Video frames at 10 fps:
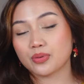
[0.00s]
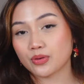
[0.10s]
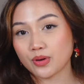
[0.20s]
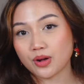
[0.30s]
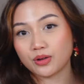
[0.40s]

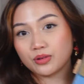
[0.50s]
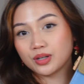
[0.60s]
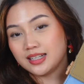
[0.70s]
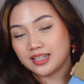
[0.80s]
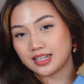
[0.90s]
Pro
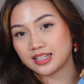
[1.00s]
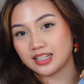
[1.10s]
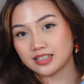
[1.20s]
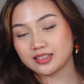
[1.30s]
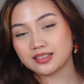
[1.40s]
knitting
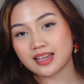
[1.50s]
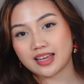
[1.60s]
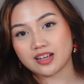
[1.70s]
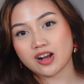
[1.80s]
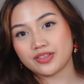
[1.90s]
needles. I
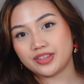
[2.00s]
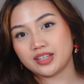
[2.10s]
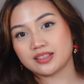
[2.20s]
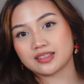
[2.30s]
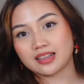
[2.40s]
got
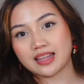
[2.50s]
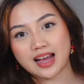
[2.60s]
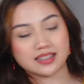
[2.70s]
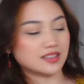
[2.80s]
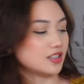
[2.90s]
these
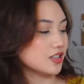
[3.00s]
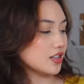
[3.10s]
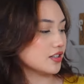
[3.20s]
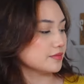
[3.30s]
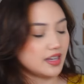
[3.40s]
last
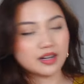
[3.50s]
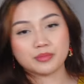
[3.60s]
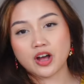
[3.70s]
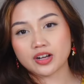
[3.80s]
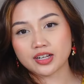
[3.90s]
year, and I'm
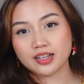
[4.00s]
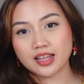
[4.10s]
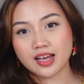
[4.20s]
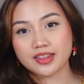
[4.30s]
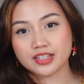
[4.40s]
not gonna
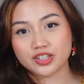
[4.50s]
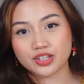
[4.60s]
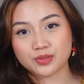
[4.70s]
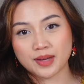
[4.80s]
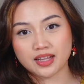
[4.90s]
lie, they
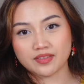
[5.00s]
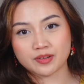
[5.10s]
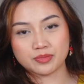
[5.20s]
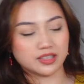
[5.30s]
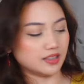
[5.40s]
changed my life
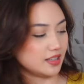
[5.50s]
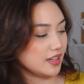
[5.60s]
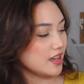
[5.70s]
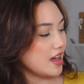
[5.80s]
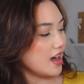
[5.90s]
completely.
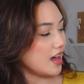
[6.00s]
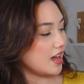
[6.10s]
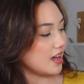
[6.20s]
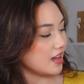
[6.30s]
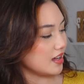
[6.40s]

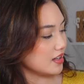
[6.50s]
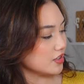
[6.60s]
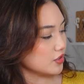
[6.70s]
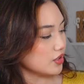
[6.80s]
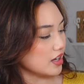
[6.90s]
I
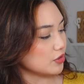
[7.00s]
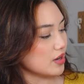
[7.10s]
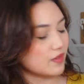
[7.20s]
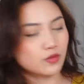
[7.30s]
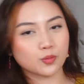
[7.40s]
don't
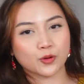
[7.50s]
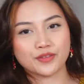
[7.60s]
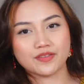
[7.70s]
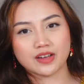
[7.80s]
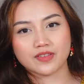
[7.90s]
have
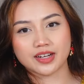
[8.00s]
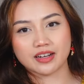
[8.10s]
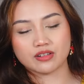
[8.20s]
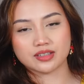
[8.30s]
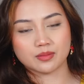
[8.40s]
4.5 right
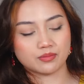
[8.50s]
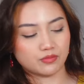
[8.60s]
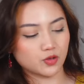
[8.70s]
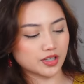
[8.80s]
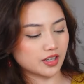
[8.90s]
now because
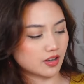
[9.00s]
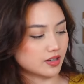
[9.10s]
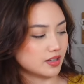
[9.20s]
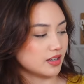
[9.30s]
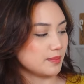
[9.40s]
I'm working on
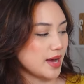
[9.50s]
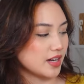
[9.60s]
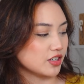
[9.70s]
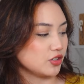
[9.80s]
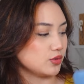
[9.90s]
a
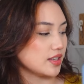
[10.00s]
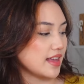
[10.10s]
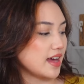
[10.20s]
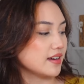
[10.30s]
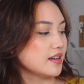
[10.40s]
pattern using
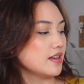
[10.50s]
that.